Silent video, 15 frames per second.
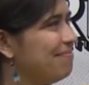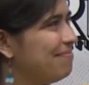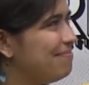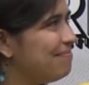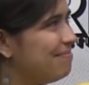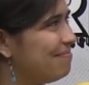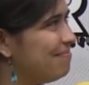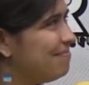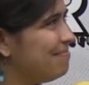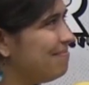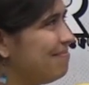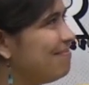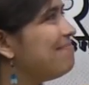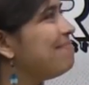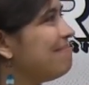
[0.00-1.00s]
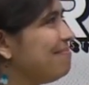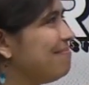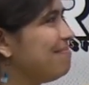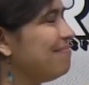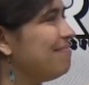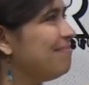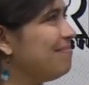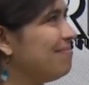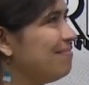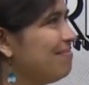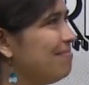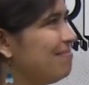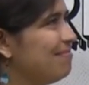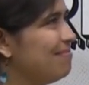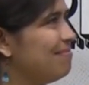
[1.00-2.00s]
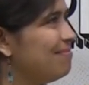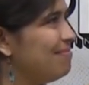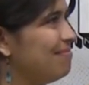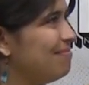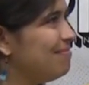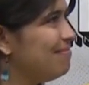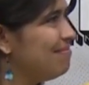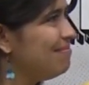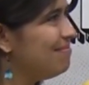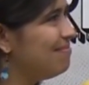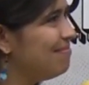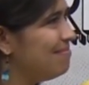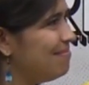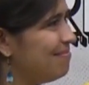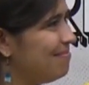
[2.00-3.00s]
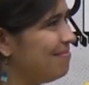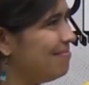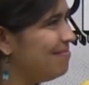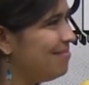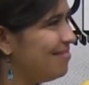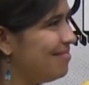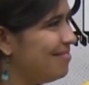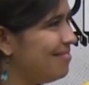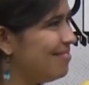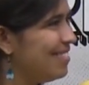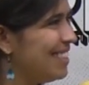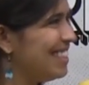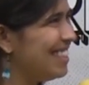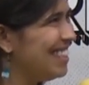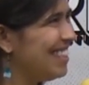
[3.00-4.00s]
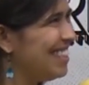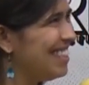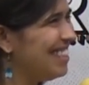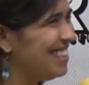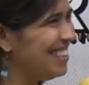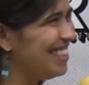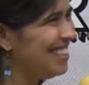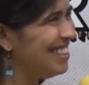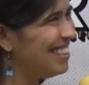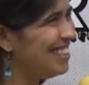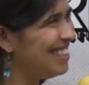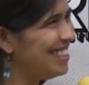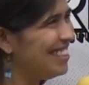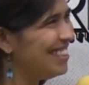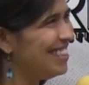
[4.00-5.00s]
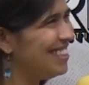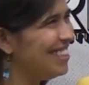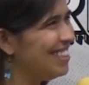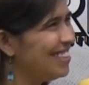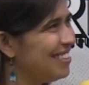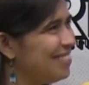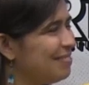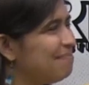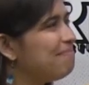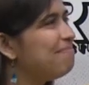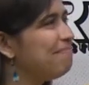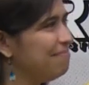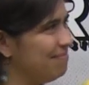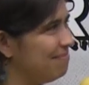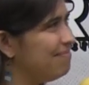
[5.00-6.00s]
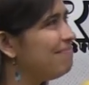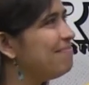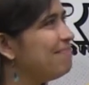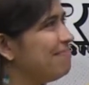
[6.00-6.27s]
No words are spoken by the person on screen.